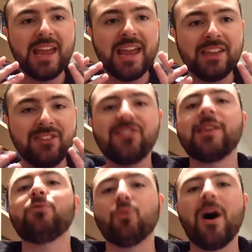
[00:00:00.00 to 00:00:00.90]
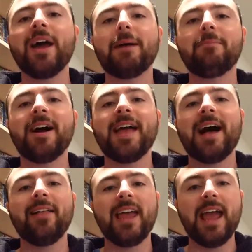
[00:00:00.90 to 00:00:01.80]
It just seemed right up my
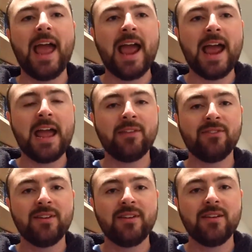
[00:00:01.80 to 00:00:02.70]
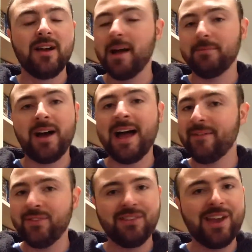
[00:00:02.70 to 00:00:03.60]
alley, and I
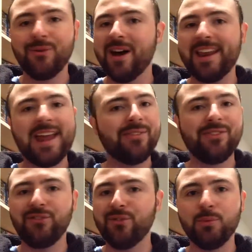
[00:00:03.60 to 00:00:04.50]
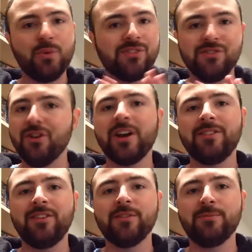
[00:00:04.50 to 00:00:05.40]
have to say right now, this film was not a
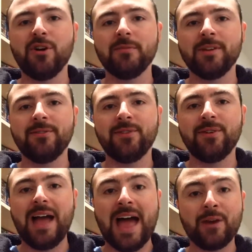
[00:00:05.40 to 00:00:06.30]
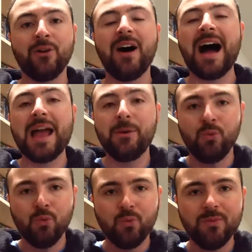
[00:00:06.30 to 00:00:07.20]
disappointment at all. I
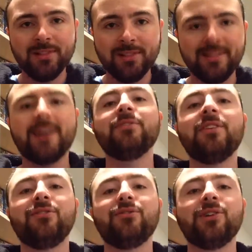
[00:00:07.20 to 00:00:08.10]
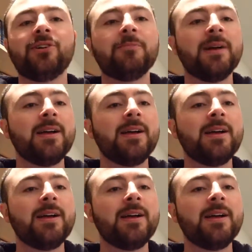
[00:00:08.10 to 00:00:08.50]
loved this film.